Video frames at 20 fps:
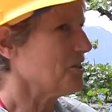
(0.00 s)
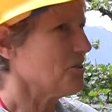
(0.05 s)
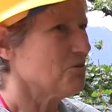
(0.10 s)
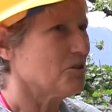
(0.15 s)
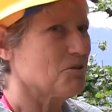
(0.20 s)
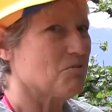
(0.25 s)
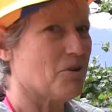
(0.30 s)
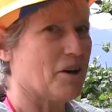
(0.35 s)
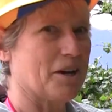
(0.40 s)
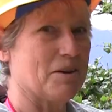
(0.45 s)
you
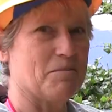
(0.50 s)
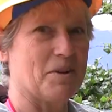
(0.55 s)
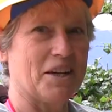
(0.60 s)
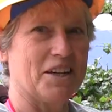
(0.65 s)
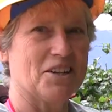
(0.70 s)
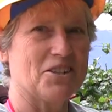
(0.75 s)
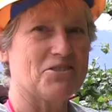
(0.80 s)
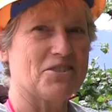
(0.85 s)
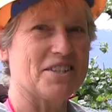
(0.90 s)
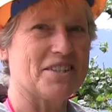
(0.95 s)
would want to
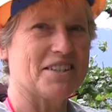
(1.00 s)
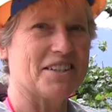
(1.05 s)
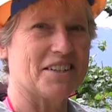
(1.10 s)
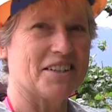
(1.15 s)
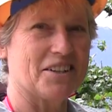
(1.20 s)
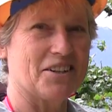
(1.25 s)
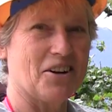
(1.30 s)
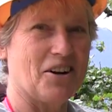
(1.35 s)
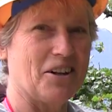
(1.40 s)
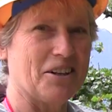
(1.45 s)
be interested
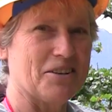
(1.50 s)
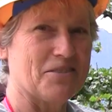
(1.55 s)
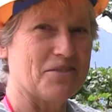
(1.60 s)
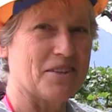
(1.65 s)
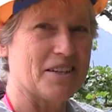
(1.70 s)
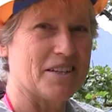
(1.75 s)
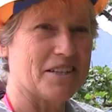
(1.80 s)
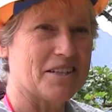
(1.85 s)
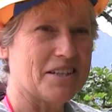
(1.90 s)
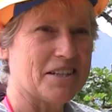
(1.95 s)
in all of
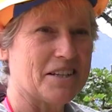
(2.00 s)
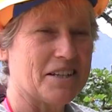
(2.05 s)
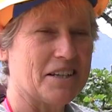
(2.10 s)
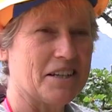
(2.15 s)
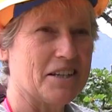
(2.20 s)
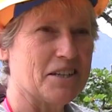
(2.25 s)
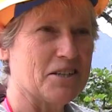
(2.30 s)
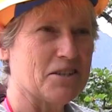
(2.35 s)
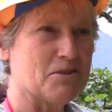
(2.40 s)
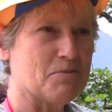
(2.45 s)
this
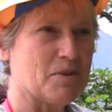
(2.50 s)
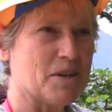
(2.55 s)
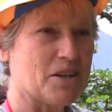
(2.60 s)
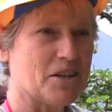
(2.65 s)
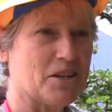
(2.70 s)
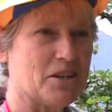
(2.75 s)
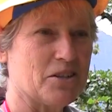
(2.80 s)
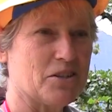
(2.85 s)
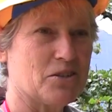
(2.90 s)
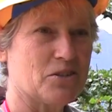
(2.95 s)
is
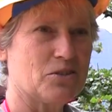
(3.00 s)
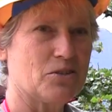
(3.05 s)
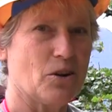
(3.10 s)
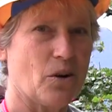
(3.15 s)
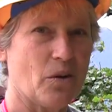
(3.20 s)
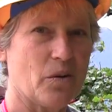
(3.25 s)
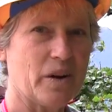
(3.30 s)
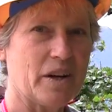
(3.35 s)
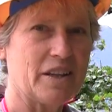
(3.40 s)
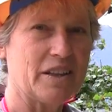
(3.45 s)
because
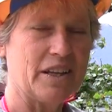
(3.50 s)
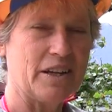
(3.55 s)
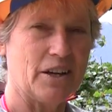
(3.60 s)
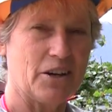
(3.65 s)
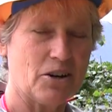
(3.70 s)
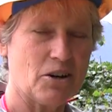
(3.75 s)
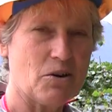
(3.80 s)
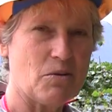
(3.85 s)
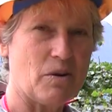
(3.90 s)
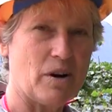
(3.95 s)
knowing the
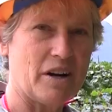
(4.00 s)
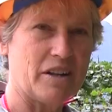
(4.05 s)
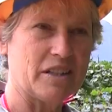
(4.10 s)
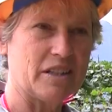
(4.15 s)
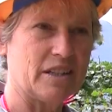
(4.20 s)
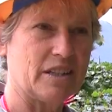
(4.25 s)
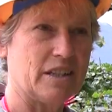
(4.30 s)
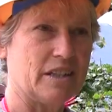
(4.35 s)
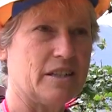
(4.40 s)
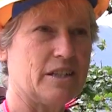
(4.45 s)
air
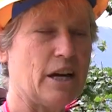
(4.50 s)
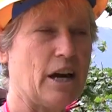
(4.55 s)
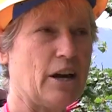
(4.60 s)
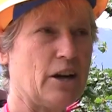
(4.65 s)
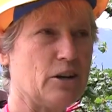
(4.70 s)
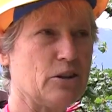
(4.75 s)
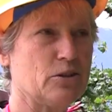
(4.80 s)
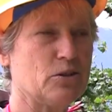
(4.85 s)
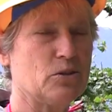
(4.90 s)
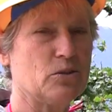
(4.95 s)
quality
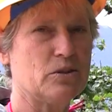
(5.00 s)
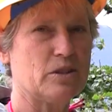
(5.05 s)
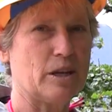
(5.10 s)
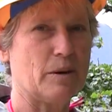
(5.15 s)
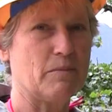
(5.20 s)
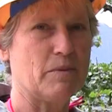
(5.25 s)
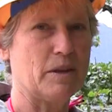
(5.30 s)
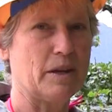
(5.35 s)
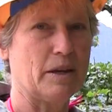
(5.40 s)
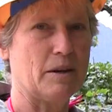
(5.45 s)
tells you
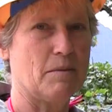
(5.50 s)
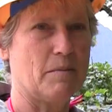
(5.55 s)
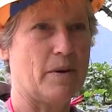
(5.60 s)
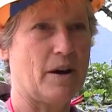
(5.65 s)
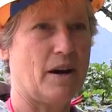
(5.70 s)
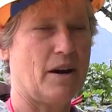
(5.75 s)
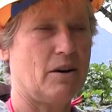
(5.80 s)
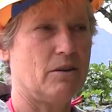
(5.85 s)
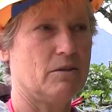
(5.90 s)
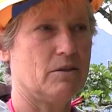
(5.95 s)
something
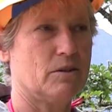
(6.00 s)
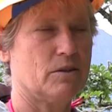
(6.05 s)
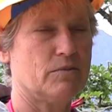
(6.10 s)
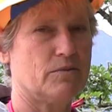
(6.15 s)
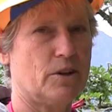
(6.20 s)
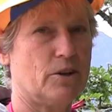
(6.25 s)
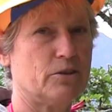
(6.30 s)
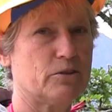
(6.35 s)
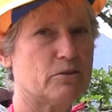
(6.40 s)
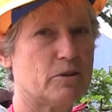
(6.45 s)
about the
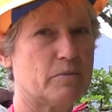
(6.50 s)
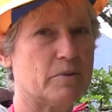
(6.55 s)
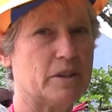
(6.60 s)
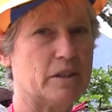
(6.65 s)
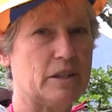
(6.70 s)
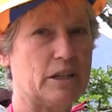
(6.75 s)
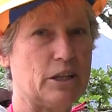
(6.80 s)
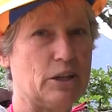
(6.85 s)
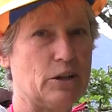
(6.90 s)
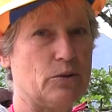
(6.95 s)

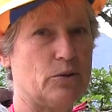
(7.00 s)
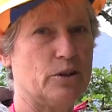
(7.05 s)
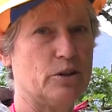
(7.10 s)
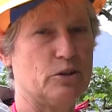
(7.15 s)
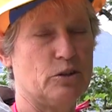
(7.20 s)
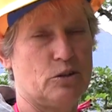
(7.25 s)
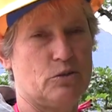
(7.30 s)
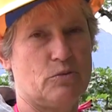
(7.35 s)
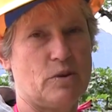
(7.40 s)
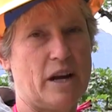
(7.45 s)
vulnerability or
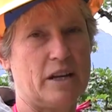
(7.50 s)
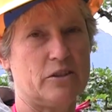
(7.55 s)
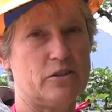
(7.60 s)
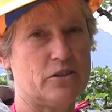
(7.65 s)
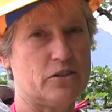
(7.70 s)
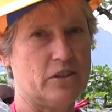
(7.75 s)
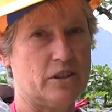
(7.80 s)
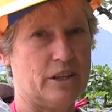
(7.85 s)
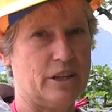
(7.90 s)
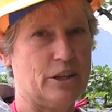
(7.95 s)
the
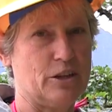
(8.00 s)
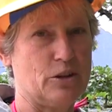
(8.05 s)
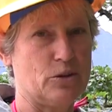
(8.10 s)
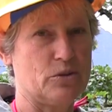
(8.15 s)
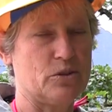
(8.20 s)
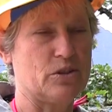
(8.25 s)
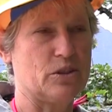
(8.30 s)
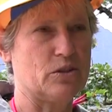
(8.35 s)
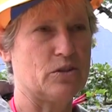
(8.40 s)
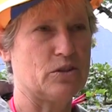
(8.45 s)
threats to the
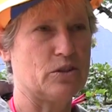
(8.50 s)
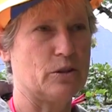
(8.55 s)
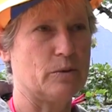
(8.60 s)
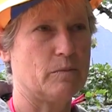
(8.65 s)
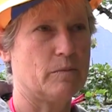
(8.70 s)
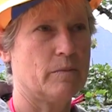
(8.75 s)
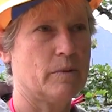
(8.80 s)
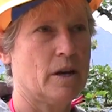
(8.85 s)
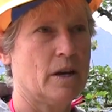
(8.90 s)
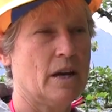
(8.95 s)

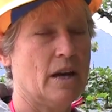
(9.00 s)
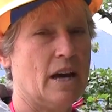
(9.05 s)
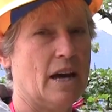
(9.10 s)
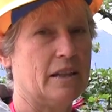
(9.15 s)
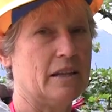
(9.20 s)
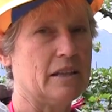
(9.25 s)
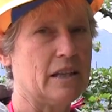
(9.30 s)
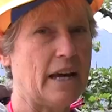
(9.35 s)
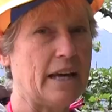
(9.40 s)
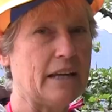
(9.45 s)
ecosystem.
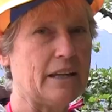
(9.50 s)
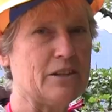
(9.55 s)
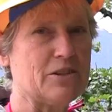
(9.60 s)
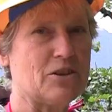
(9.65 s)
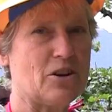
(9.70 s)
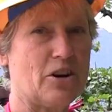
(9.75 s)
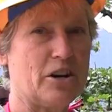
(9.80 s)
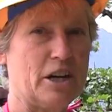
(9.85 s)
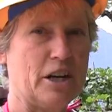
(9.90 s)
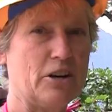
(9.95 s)
And the lichens
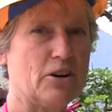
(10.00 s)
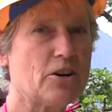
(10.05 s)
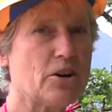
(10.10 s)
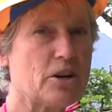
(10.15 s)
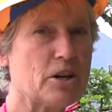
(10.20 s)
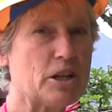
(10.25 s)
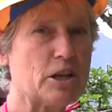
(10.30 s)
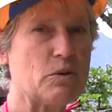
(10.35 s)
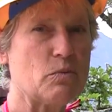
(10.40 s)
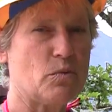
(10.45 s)
are an
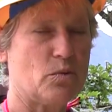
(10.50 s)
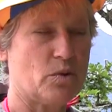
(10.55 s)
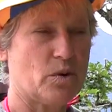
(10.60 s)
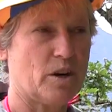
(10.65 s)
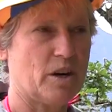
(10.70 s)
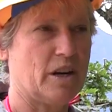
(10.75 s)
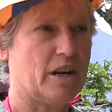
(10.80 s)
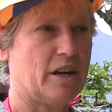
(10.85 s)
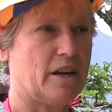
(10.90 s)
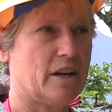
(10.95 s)
early
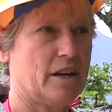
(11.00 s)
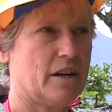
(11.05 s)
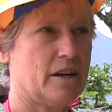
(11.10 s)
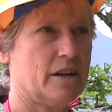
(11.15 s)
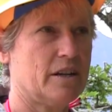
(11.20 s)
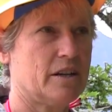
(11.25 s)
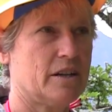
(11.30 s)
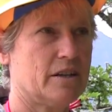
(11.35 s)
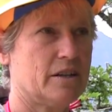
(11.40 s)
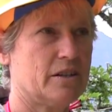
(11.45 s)
warning
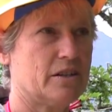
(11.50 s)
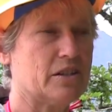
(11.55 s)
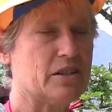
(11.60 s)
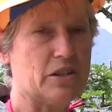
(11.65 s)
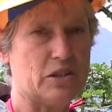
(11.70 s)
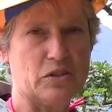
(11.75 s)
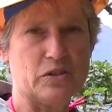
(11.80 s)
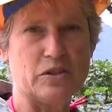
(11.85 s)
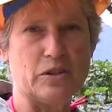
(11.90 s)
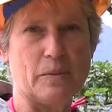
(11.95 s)

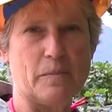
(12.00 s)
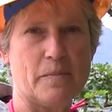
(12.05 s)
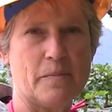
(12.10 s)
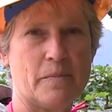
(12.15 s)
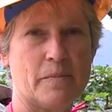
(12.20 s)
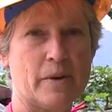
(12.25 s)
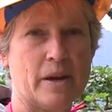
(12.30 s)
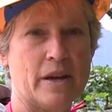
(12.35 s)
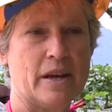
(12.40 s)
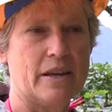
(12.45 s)
system.
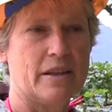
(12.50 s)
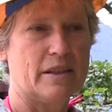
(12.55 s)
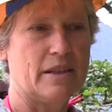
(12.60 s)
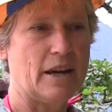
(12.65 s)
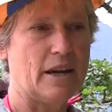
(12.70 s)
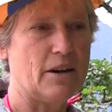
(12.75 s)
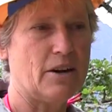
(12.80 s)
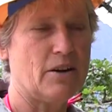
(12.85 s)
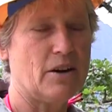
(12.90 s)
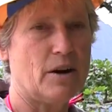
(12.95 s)

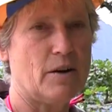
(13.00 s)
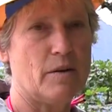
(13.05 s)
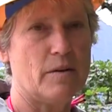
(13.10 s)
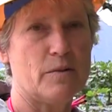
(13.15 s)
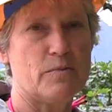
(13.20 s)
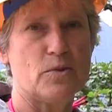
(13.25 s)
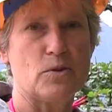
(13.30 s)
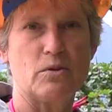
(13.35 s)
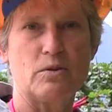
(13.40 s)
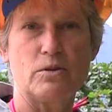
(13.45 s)
They are,
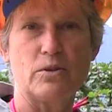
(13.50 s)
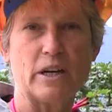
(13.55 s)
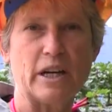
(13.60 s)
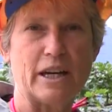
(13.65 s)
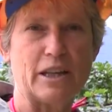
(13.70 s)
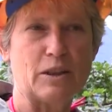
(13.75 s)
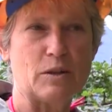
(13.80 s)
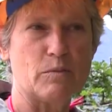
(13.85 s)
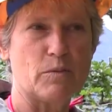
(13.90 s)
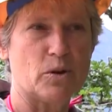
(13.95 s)
if you look
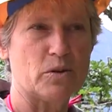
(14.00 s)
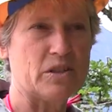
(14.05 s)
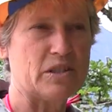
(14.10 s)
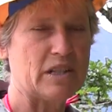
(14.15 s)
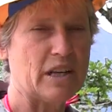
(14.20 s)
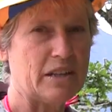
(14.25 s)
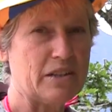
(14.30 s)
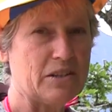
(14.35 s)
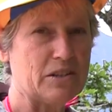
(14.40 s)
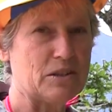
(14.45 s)
at the most
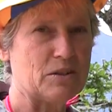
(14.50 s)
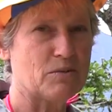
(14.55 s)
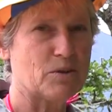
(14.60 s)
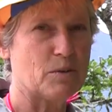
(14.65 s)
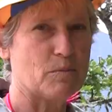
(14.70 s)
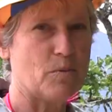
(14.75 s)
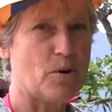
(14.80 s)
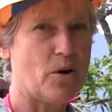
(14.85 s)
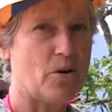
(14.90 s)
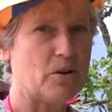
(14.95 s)
sensitive
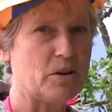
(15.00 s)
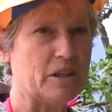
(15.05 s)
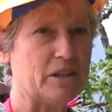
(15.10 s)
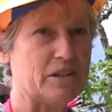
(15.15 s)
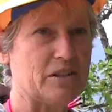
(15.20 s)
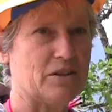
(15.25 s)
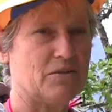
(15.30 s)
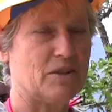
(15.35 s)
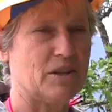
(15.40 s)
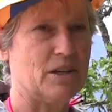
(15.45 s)

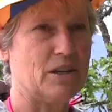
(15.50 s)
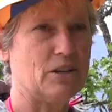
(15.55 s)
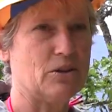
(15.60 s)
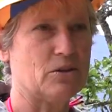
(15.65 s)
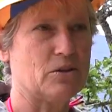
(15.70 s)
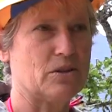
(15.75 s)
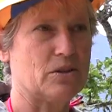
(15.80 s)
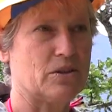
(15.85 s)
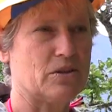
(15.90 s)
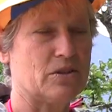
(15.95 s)
components of the
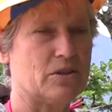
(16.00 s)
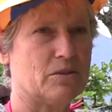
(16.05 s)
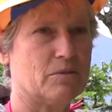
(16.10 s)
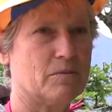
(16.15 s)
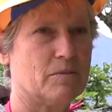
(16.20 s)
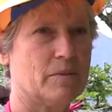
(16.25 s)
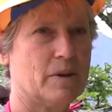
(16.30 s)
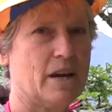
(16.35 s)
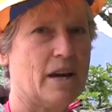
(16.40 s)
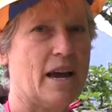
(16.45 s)

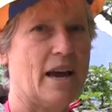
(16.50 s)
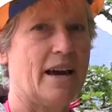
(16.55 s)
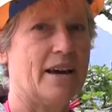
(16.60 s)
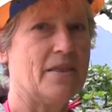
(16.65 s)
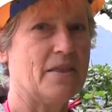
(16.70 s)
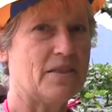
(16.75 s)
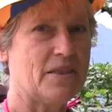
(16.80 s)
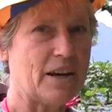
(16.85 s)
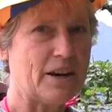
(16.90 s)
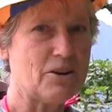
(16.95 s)
ecosystem
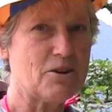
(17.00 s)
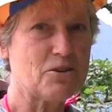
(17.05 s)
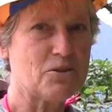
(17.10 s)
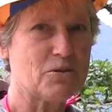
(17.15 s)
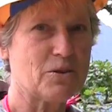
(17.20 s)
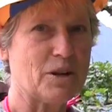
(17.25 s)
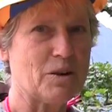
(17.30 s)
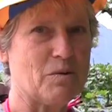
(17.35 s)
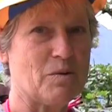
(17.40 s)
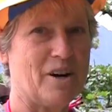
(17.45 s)
and they're
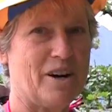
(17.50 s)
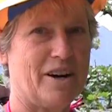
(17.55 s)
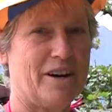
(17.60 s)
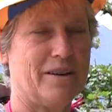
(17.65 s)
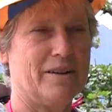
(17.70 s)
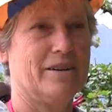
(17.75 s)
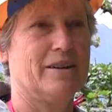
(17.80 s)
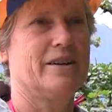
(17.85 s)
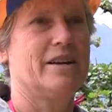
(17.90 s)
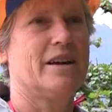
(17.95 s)
doing
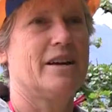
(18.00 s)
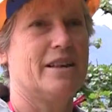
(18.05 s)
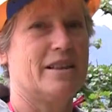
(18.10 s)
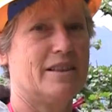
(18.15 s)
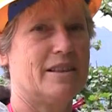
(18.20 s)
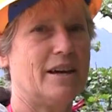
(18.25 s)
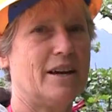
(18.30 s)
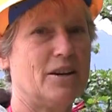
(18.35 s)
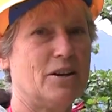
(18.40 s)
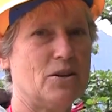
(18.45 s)
well,
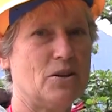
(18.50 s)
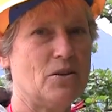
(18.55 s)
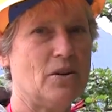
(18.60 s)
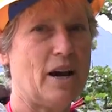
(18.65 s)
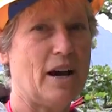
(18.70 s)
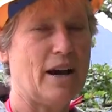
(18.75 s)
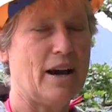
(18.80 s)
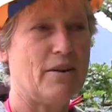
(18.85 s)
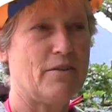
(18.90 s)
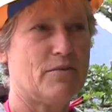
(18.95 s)
then you
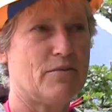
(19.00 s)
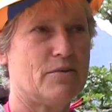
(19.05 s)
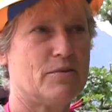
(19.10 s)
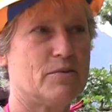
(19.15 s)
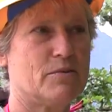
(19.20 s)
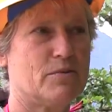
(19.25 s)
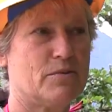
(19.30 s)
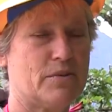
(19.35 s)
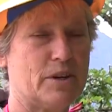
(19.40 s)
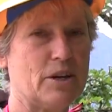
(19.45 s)
have
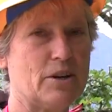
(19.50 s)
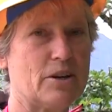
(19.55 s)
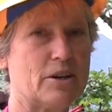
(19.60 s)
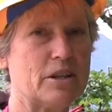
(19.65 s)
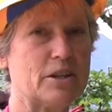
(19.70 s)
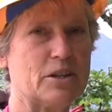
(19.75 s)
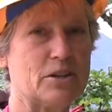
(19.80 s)
fairly